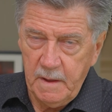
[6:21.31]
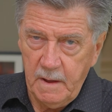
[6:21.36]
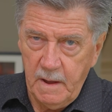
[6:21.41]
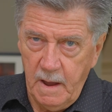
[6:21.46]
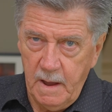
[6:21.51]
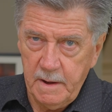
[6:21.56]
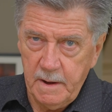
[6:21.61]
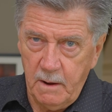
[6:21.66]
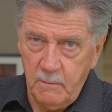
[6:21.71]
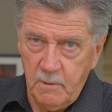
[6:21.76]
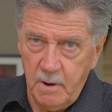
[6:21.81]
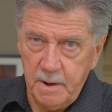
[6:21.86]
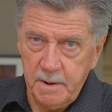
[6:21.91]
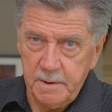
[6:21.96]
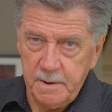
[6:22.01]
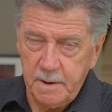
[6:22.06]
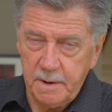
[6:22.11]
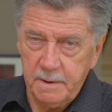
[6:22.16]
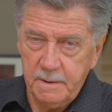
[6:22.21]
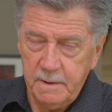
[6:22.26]
And I
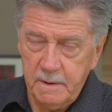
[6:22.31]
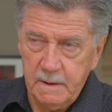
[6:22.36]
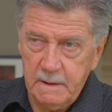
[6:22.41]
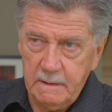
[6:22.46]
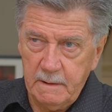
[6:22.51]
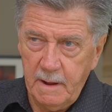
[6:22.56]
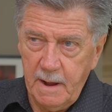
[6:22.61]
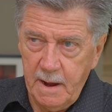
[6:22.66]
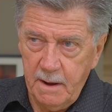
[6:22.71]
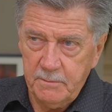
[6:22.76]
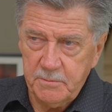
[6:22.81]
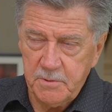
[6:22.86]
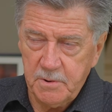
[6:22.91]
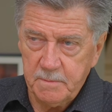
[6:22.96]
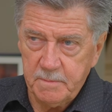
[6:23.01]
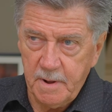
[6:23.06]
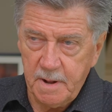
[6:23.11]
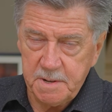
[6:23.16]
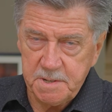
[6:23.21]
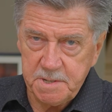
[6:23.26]
wanted to, after
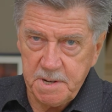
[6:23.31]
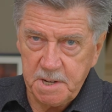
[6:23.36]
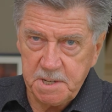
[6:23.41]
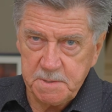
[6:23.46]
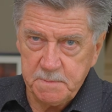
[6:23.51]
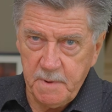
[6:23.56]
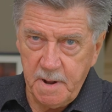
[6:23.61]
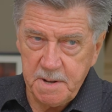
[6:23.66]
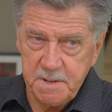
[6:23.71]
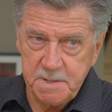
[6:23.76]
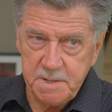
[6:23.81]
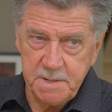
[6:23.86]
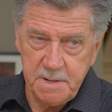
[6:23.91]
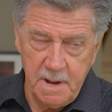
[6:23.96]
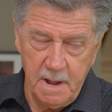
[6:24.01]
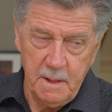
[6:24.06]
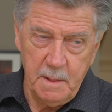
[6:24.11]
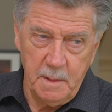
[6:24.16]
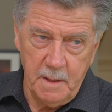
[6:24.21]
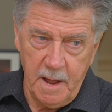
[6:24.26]
about 6 months,
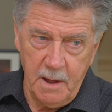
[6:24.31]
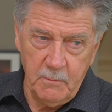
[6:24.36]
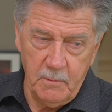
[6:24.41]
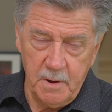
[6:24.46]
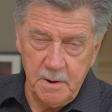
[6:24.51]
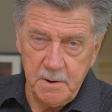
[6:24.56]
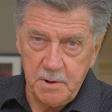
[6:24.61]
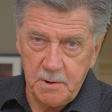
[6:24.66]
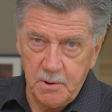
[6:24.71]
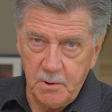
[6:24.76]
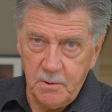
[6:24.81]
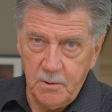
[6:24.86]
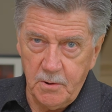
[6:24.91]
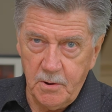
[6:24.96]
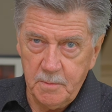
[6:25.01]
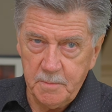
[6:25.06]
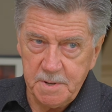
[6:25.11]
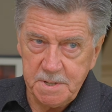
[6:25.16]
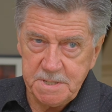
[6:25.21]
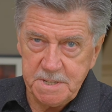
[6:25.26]
I wanted to go
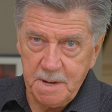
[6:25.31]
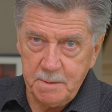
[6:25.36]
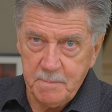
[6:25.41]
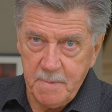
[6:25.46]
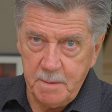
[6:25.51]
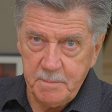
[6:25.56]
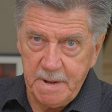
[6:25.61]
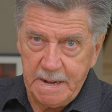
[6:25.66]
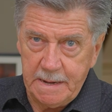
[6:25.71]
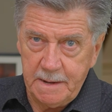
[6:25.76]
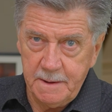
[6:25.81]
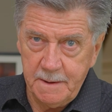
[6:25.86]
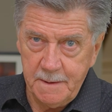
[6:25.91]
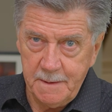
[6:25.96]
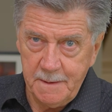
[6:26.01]
home and see Mummy.